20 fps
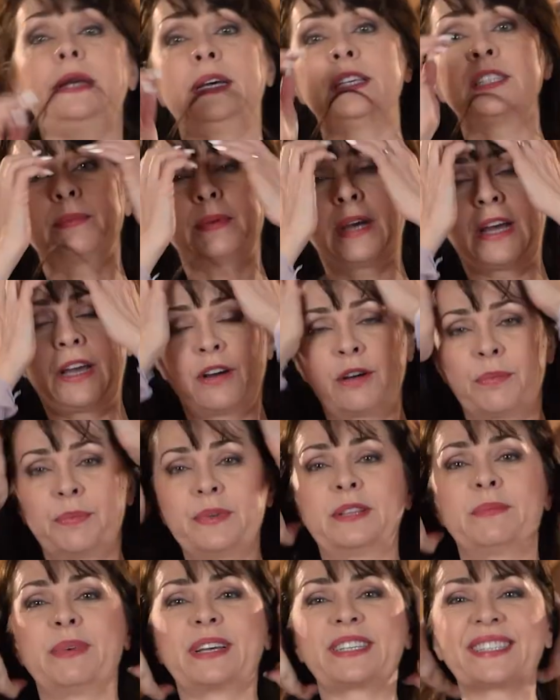Yes, I hope
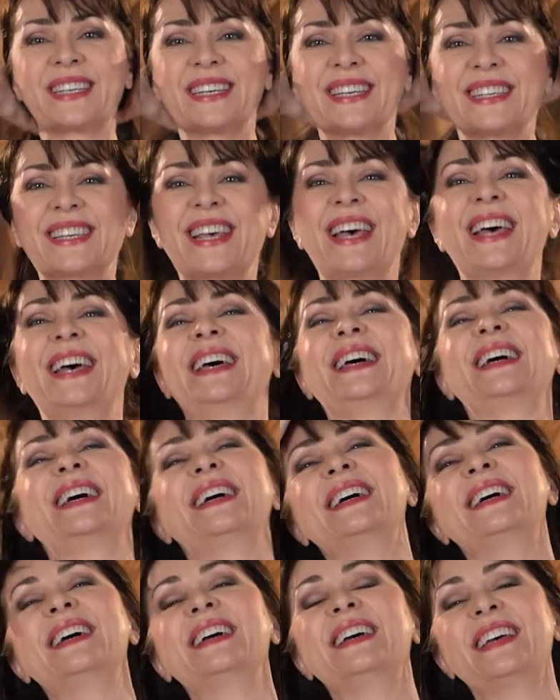it makes sense.
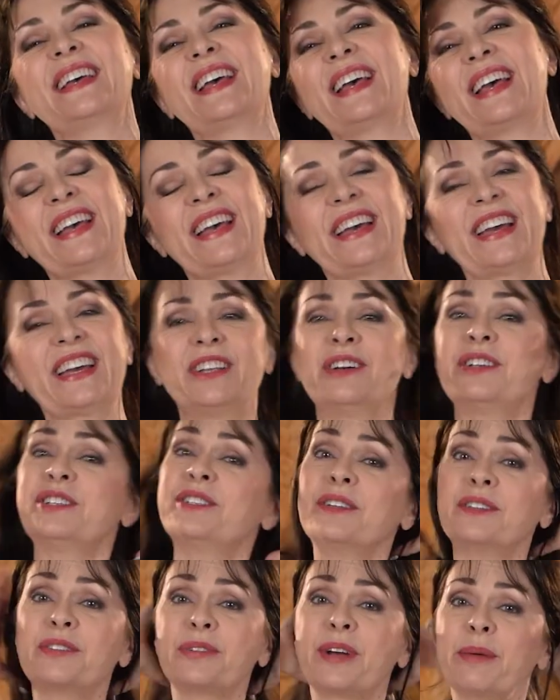And
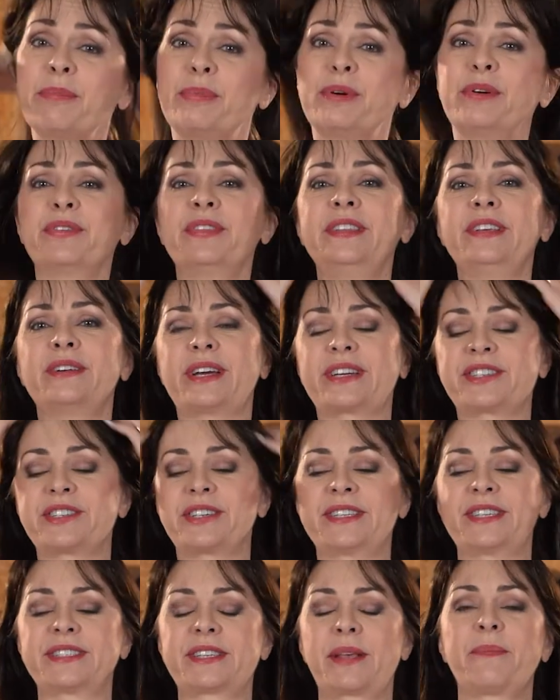also try both
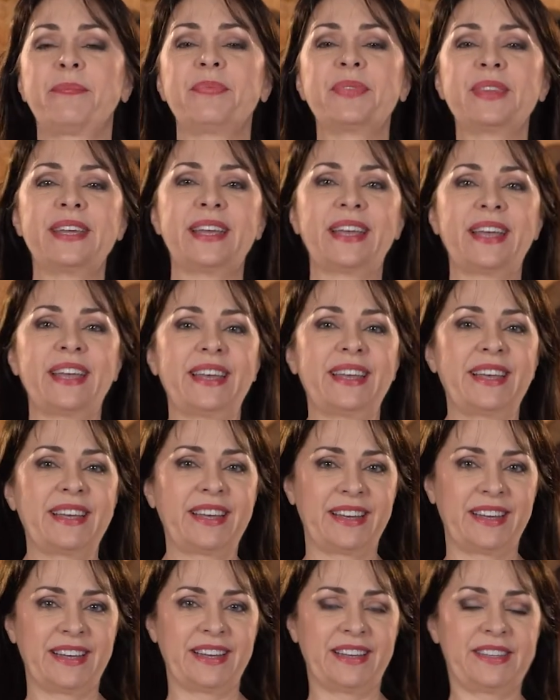directions.
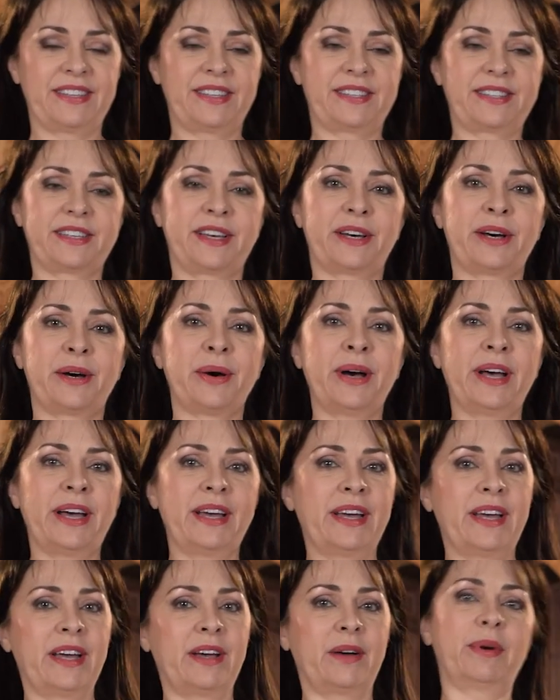So
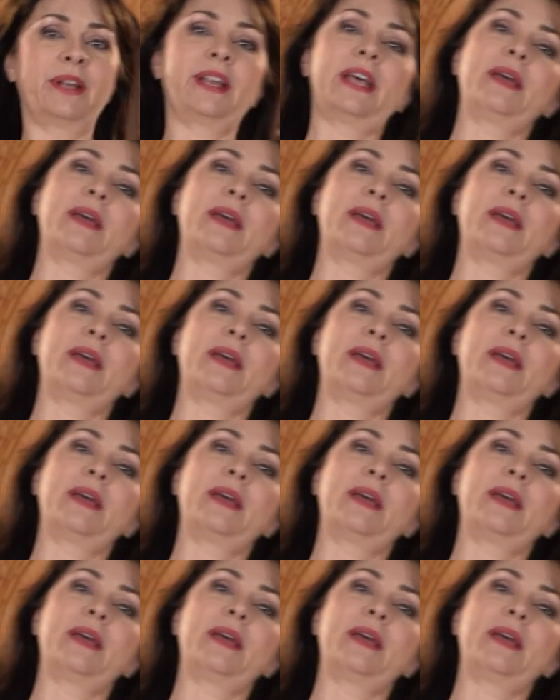when